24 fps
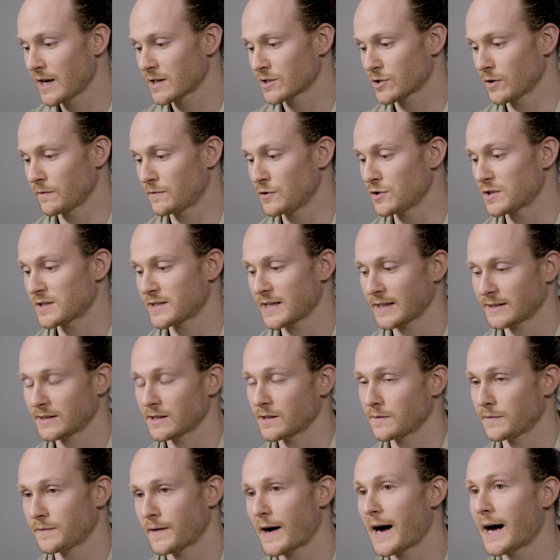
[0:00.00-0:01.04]
So if you stick to
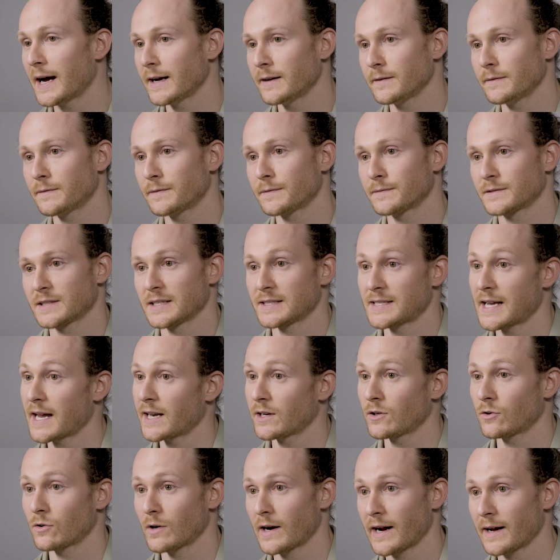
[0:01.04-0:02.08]
the five to
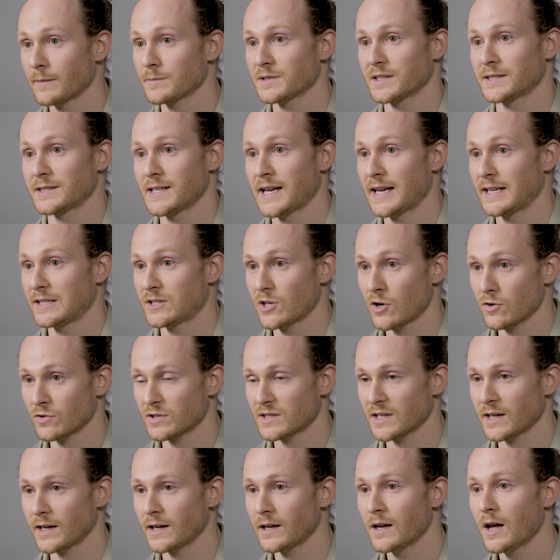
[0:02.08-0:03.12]
ten grams a day
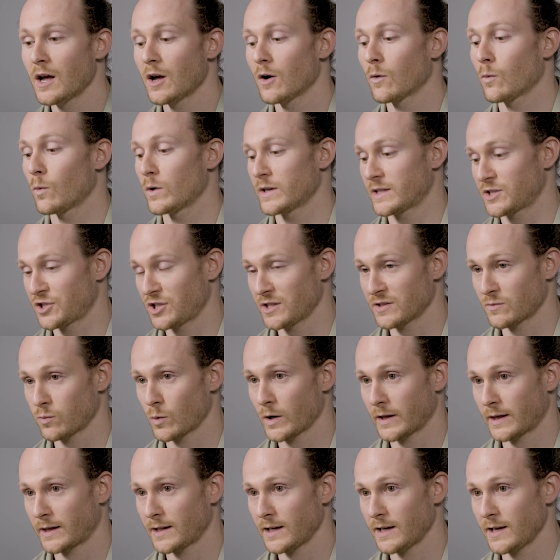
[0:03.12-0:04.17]
dosing, which is
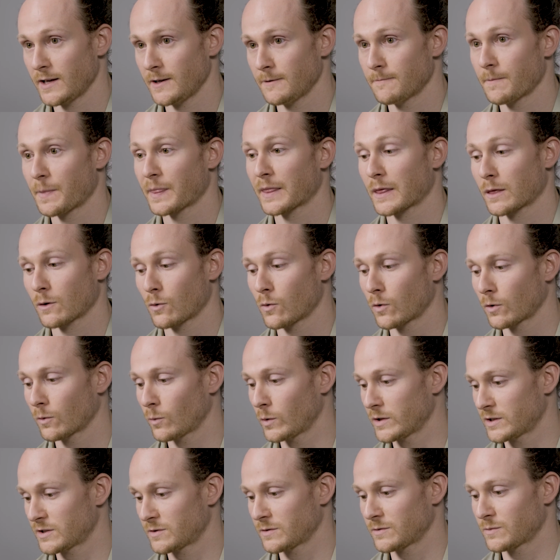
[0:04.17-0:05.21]
what the Thorne,
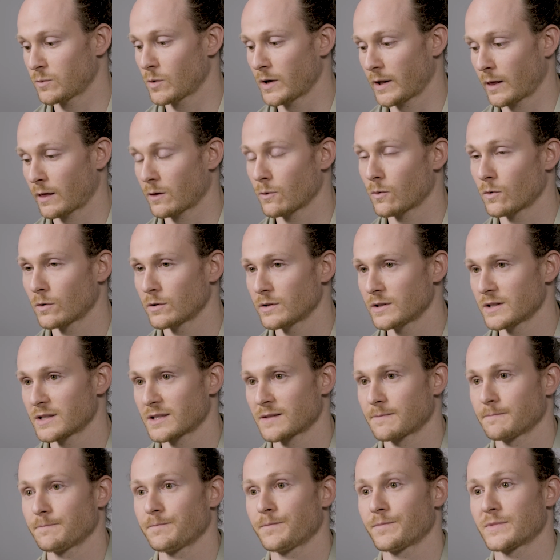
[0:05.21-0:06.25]
which is what
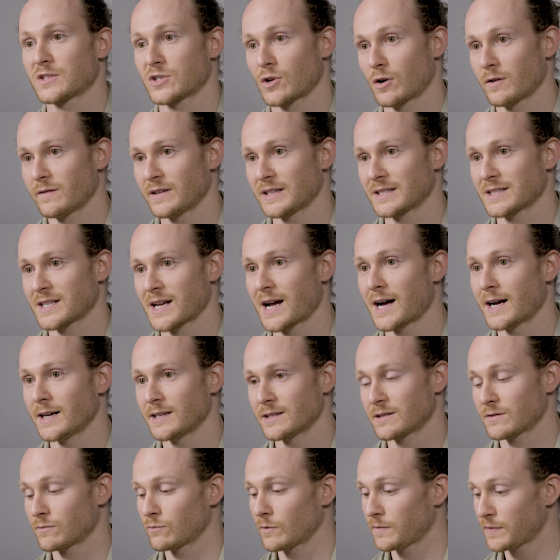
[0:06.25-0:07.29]
Thorne's serving
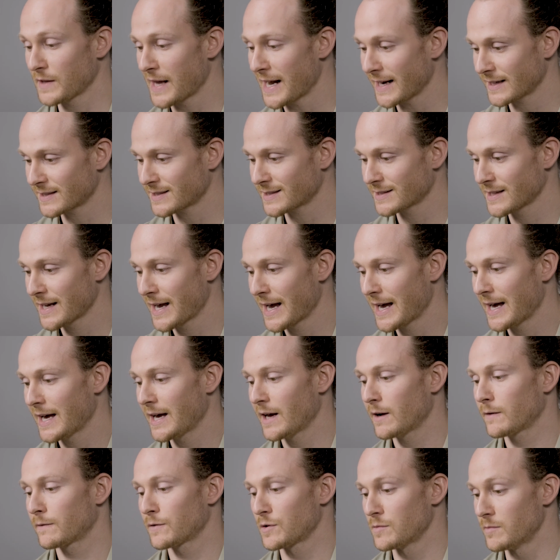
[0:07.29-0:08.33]
size reflects,
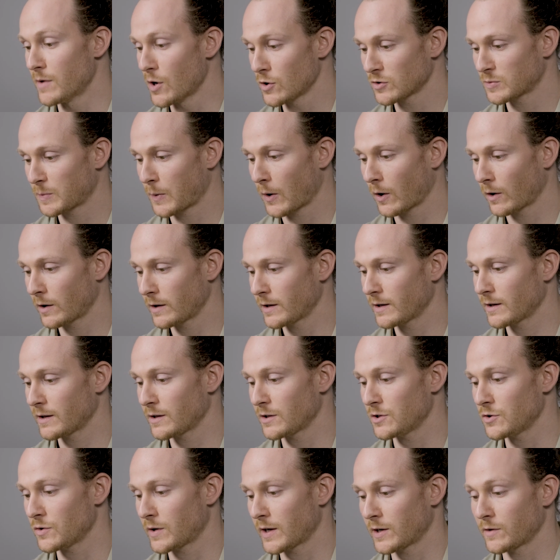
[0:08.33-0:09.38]
for the most part,
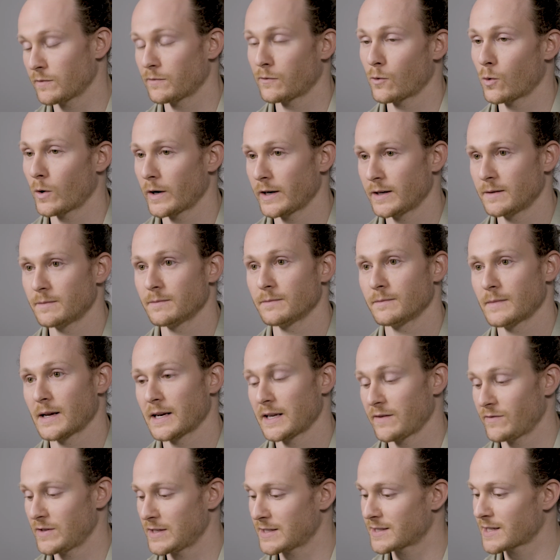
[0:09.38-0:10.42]
you can avoid
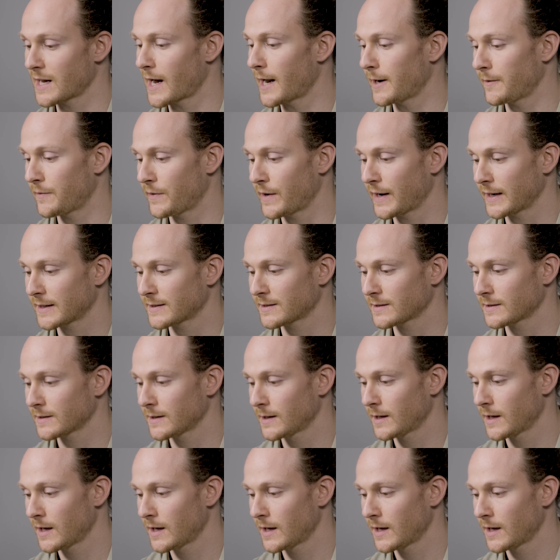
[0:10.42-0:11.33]
many of these side effects.